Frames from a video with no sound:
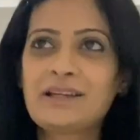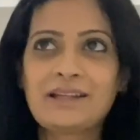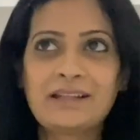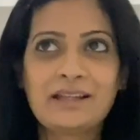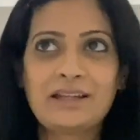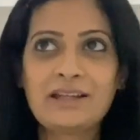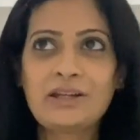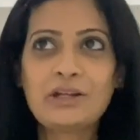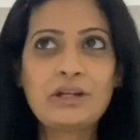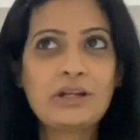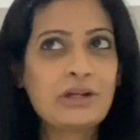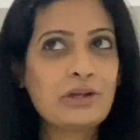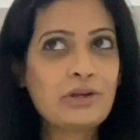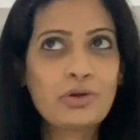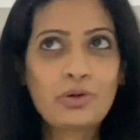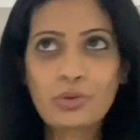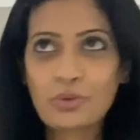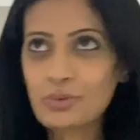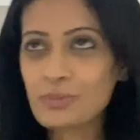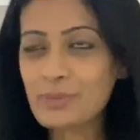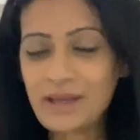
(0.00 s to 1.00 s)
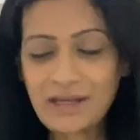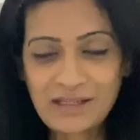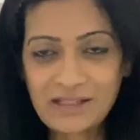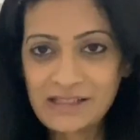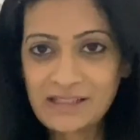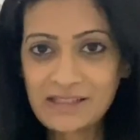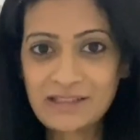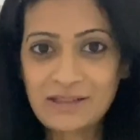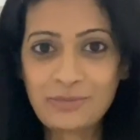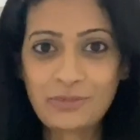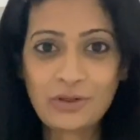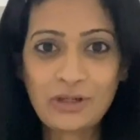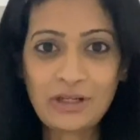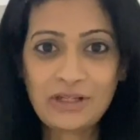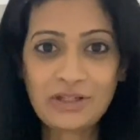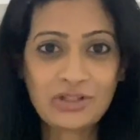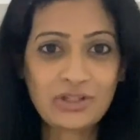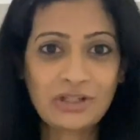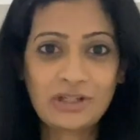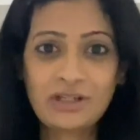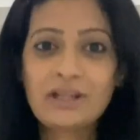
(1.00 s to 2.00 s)
no mental
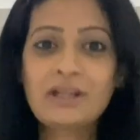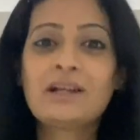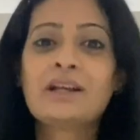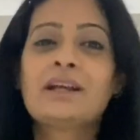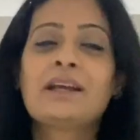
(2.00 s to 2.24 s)
stimulation